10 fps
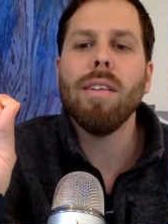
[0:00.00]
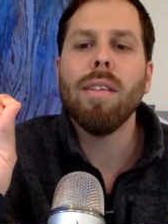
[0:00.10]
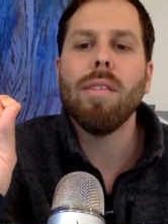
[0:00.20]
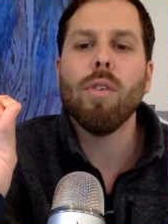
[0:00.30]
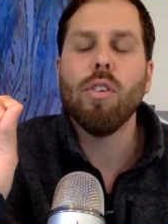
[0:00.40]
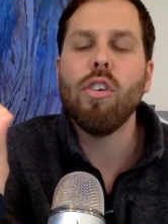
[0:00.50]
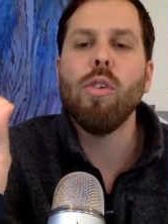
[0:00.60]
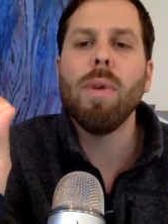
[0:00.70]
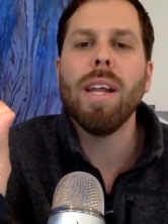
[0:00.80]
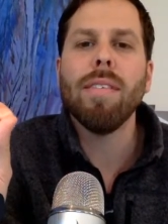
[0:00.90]
for
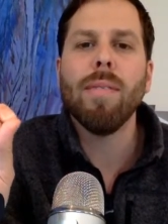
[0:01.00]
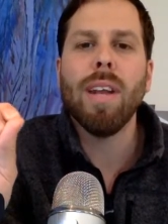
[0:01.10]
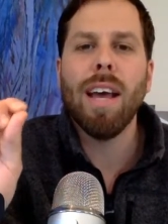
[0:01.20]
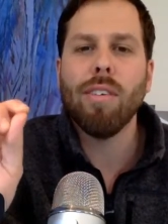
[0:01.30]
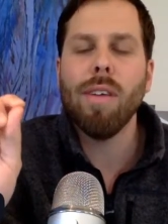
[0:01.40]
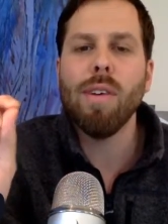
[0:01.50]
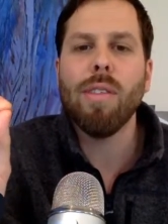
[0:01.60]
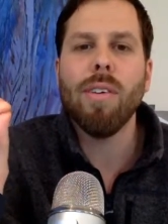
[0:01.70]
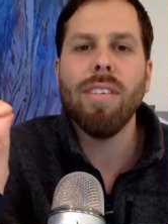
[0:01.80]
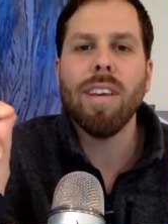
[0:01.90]
2 minutes, I'm going to ask you every
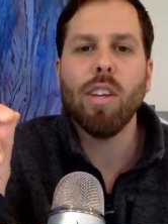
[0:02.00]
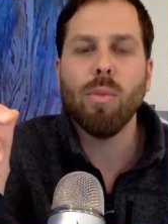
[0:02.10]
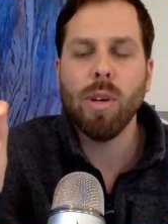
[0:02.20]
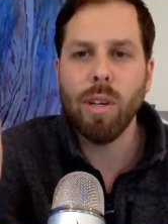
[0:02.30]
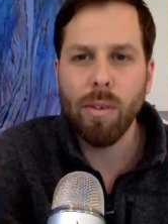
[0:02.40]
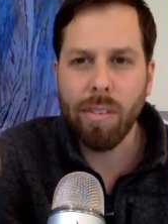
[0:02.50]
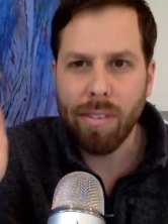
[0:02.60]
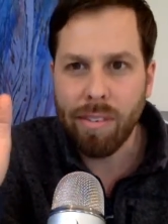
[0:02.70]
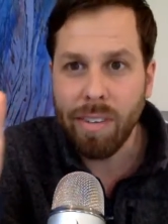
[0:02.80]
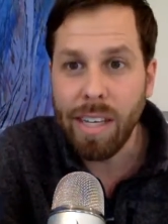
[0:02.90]
30 seconds, we're going to go to
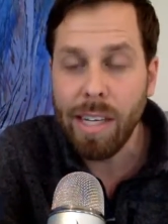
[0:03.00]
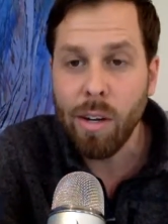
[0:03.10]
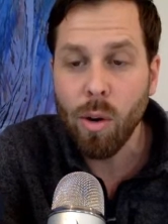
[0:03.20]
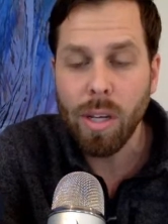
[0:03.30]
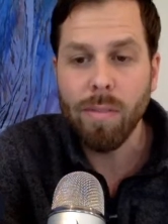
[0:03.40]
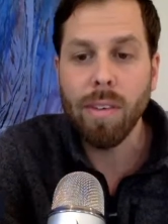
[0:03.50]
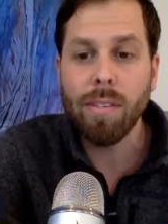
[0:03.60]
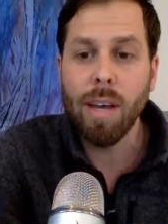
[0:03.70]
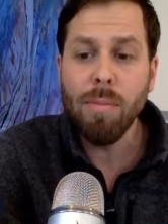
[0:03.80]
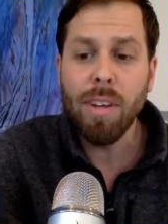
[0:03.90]
see no evil.
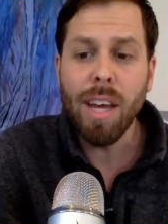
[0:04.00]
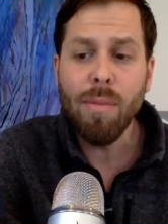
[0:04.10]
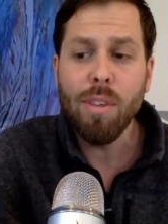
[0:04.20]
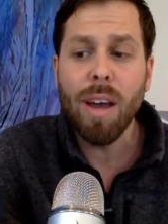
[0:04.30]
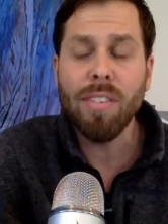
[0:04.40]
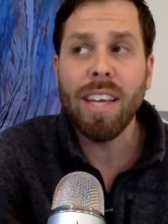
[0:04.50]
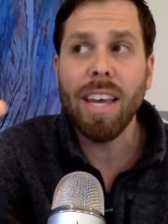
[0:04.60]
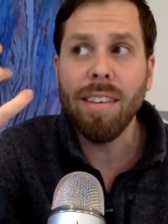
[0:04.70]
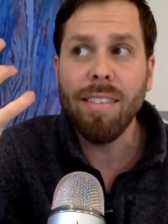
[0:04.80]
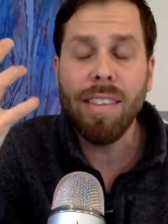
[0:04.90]
Sometimes you have to
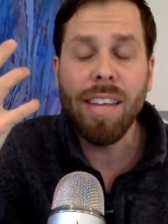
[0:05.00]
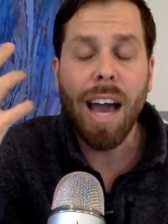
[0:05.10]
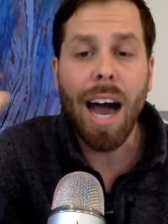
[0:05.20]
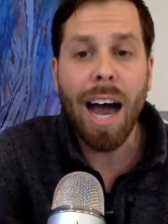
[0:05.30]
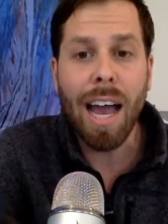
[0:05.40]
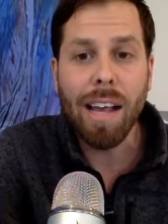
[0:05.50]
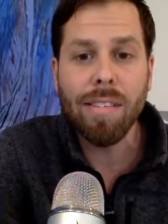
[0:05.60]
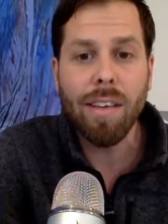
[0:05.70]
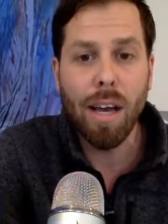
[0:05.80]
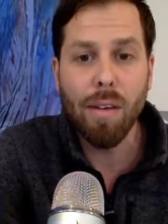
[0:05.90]
get into the
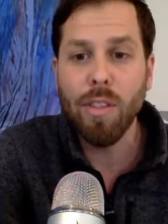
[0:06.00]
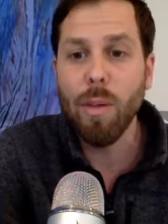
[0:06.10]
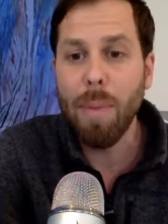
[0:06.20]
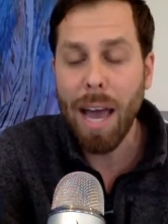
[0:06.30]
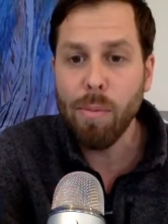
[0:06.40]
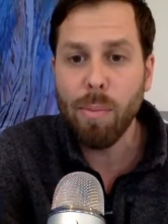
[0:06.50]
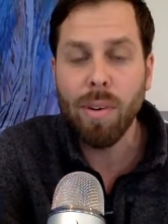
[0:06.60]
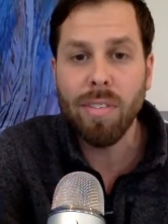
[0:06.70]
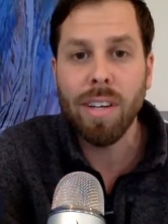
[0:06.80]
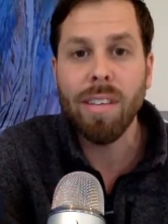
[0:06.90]
eyes of the bad
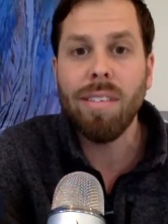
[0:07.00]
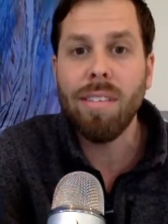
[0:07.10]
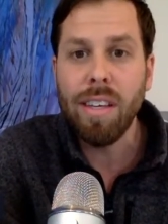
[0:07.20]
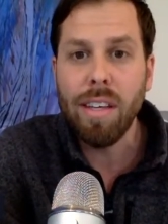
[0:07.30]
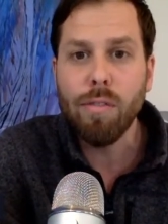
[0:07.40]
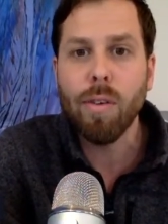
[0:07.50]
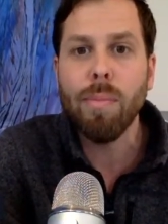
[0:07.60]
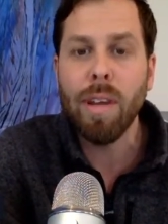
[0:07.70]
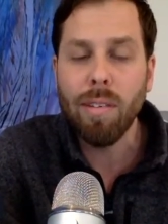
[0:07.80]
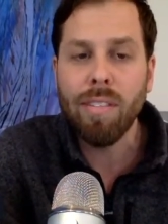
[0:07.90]
person and see
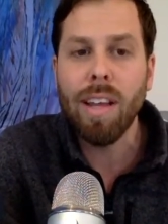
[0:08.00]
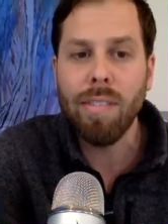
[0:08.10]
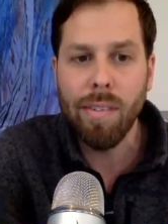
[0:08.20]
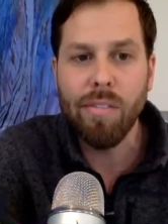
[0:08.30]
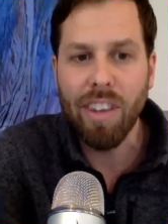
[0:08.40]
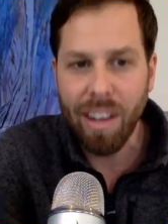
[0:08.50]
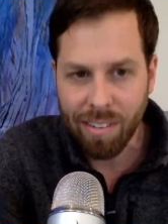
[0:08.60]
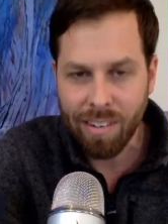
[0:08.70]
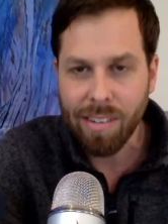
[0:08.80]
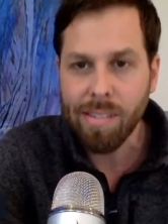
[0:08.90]
from their sense of
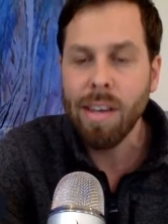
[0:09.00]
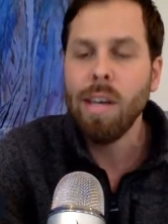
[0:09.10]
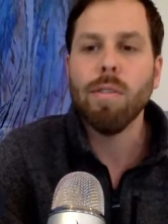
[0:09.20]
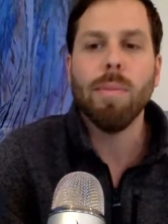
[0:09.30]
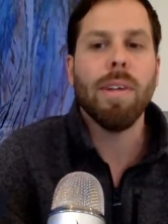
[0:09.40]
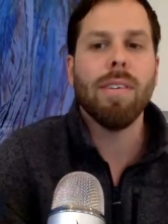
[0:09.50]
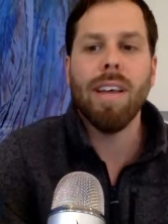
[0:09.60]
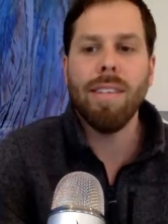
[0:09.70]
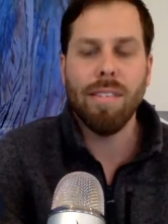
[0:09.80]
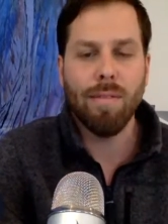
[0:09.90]
justice, from their
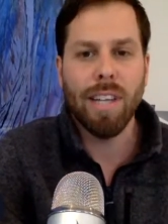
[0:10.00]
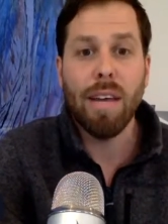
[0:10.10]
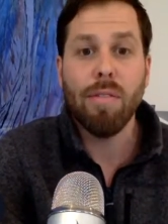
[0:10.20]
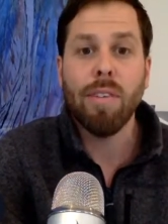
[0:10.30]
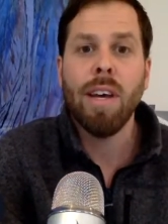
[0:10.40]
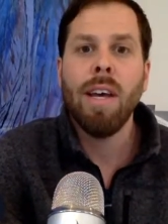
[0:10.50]
sense of life.